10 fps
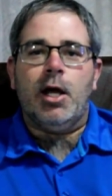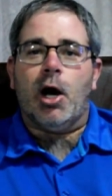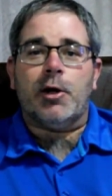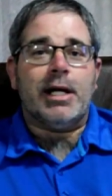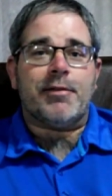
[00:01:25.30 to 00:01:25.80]

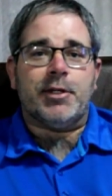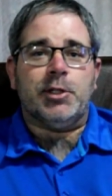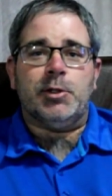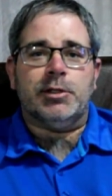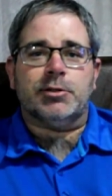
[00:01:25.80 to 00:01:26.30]
all you have to
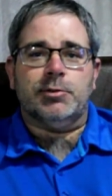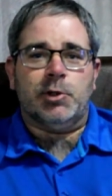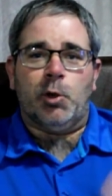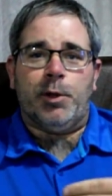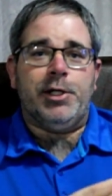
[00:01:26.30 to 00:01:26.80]
do is
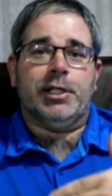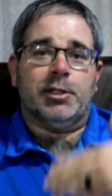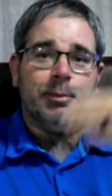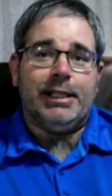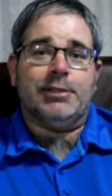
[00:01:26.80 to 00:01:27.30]
know where you're going
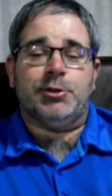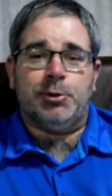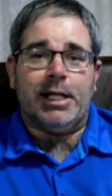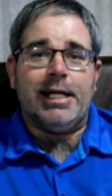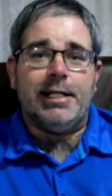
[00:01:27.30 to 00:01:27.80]
to be in two
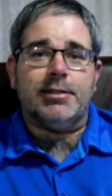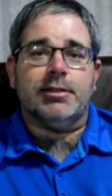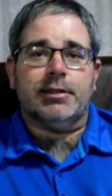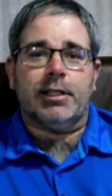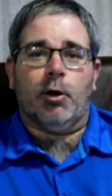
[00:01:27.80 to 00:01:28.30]

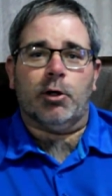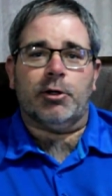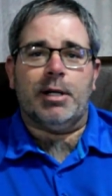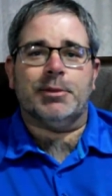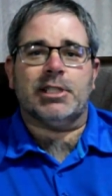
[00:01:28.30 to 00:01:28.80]
days.
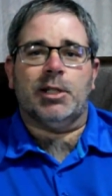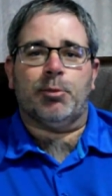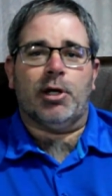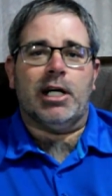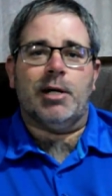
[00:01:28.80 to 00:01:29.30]
Order Amazon
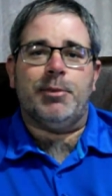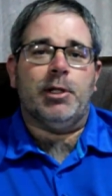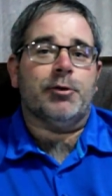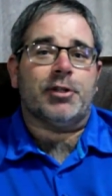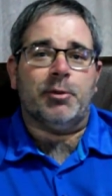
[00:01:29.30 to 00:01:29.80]
Prime, you
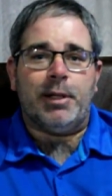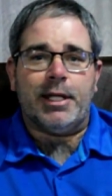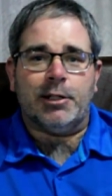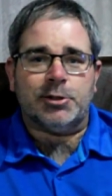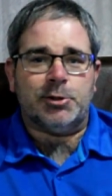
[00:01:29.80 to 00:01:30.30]
know it's going to be
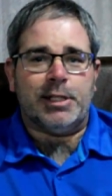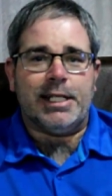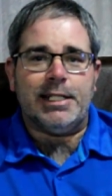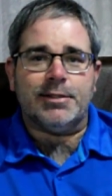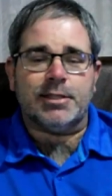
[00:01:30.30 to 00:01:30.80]
there in two
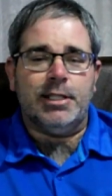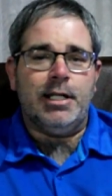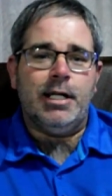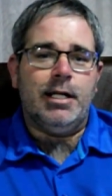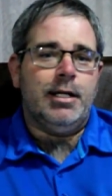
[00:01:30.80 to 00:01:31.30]
days.
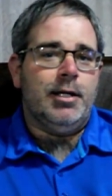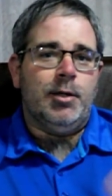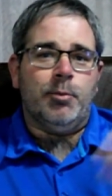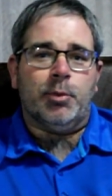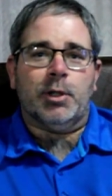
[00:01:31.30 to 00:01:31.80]

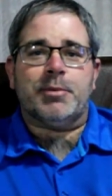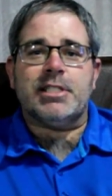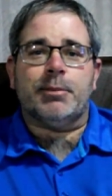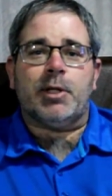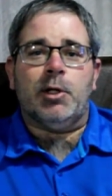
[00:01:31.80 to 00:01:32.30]
Pull up a
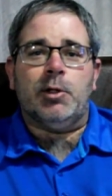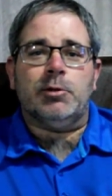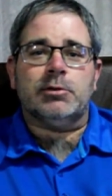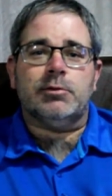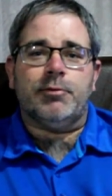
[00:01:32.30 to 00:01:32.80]
zip
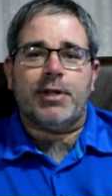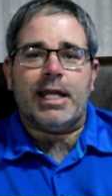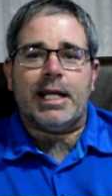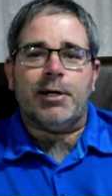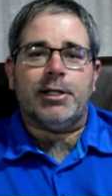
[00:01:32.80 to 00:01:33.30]
code for
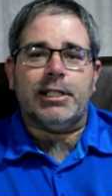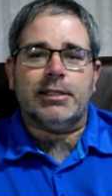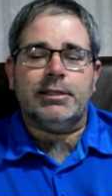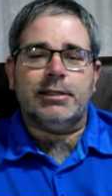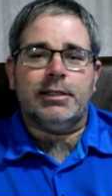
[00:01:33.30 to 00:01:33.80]
that area
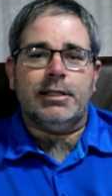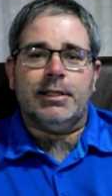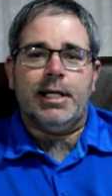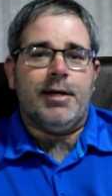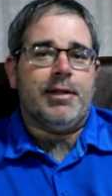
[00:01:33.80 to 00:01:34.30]

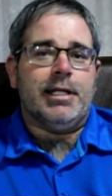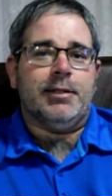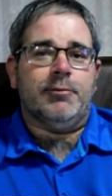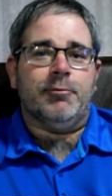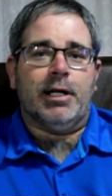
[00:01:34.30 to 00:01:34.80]
and
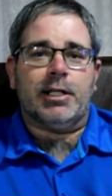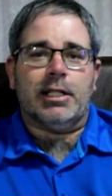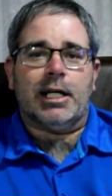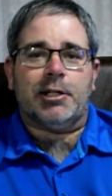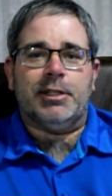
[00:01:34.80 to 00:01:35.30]
then find a
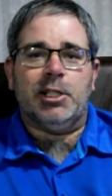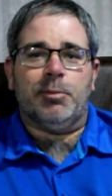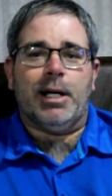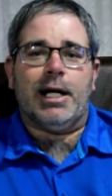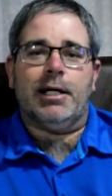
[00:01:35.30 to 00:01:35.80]
locker
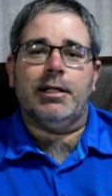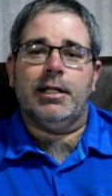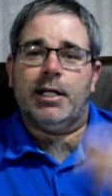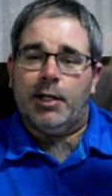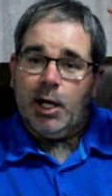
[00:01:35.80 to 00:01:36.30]
nearby.
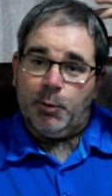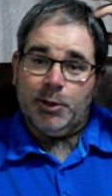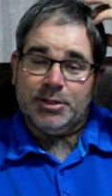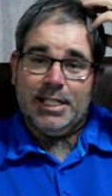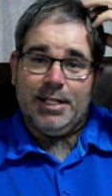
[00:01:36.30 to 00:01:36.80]
Now I
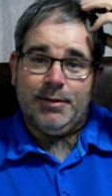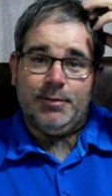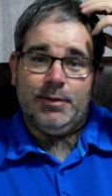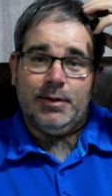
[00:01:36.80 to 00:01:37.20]
will say,